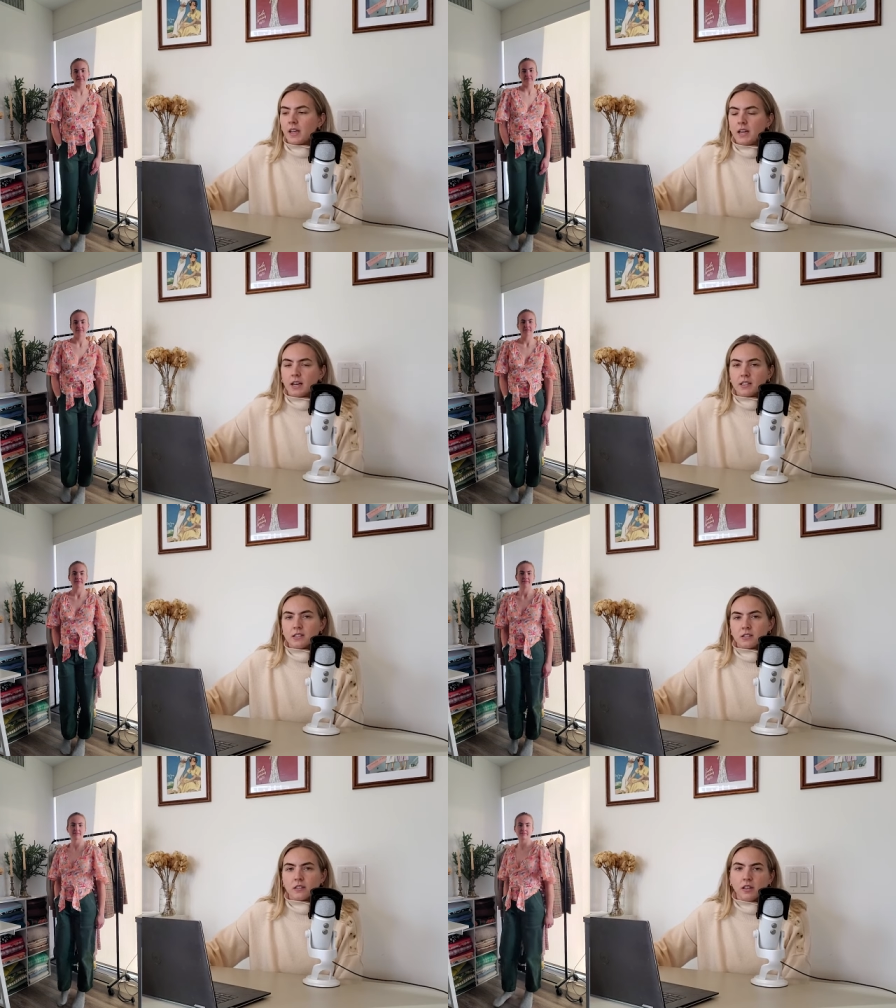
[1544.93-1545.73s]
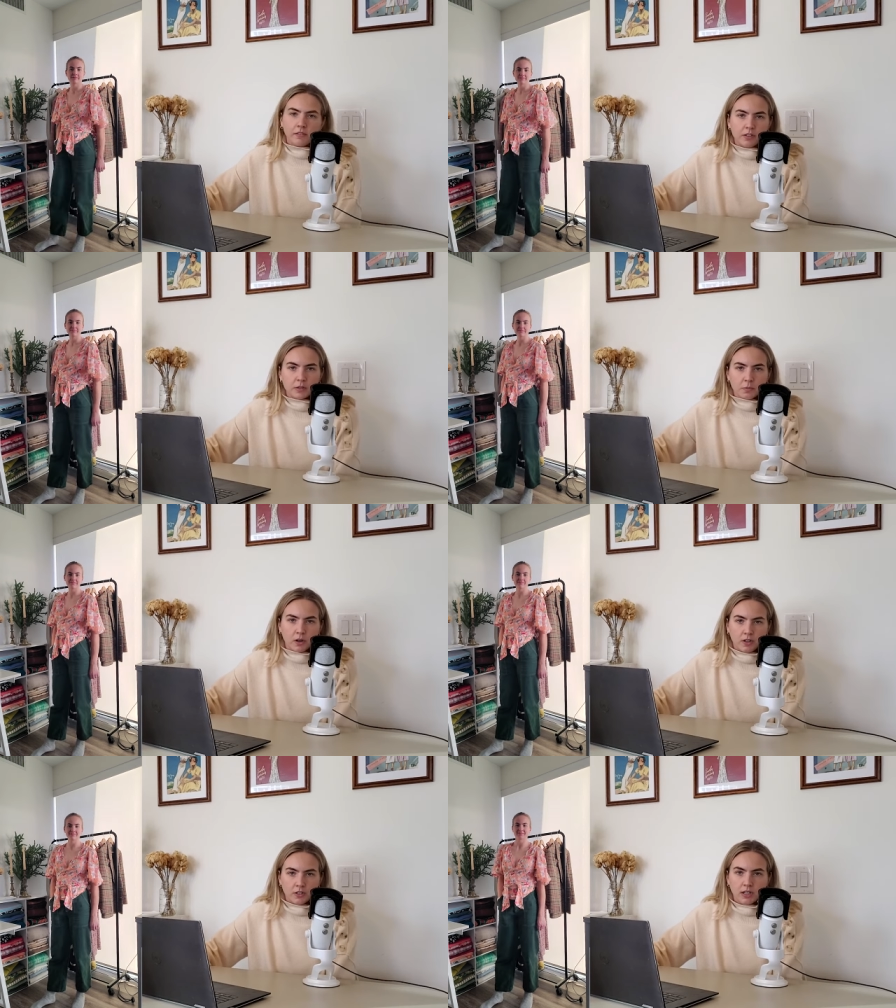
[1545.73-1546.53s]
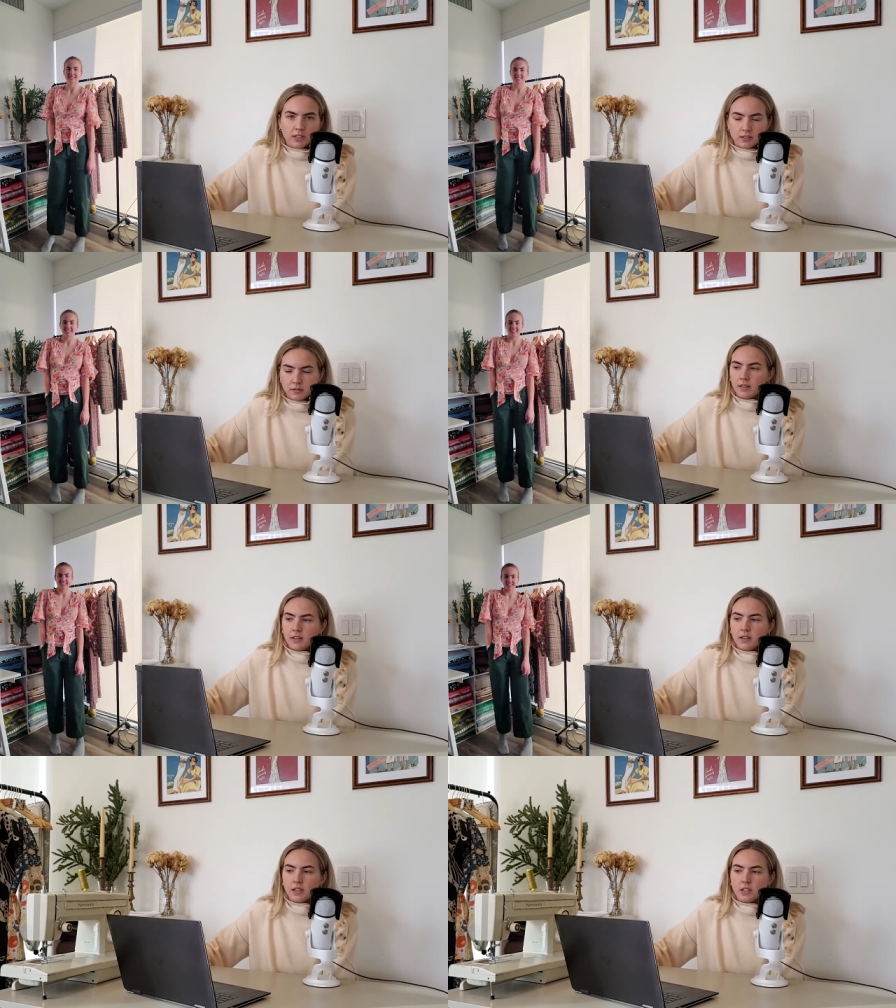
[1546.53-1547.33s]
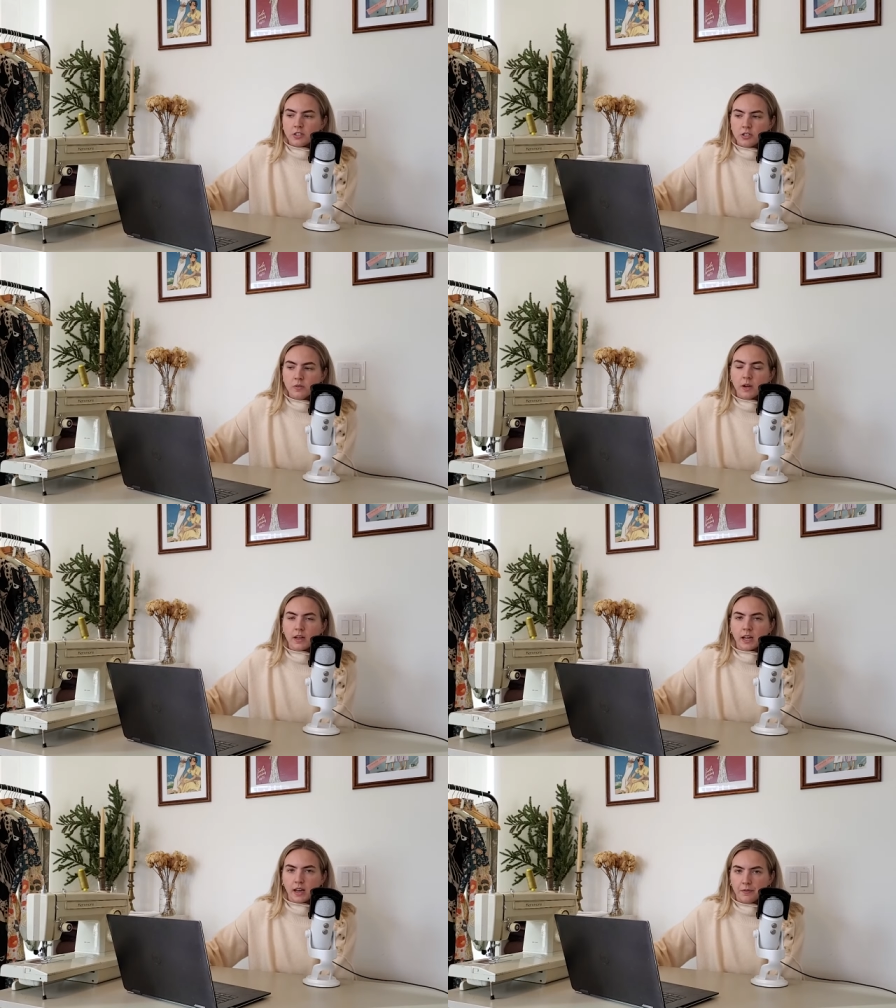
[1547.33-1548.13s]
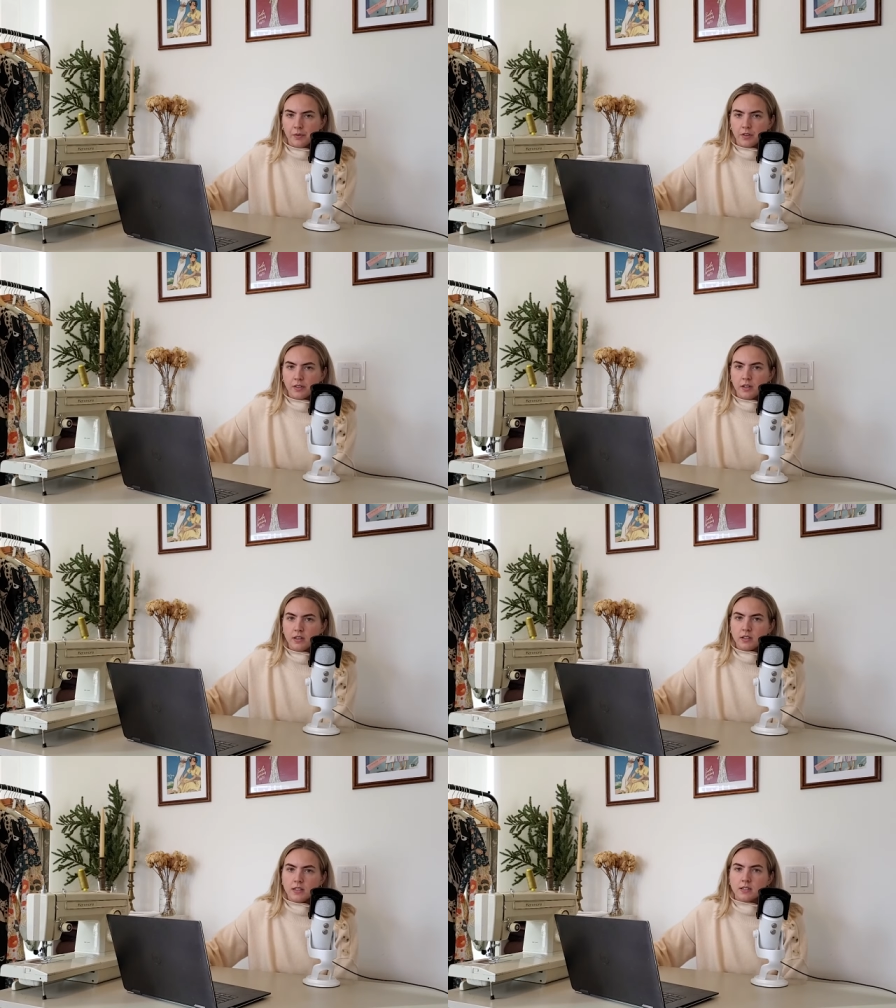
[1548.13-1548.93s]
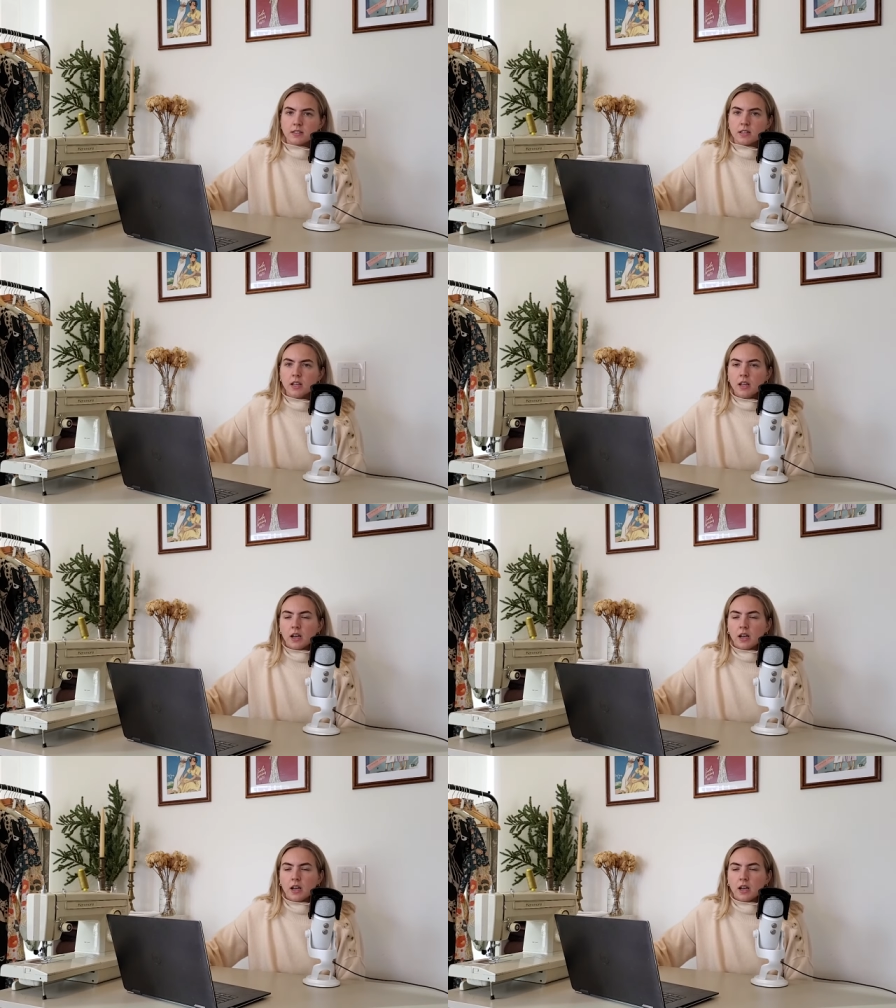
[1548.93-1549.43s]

And I still love this project. The issue I have with it is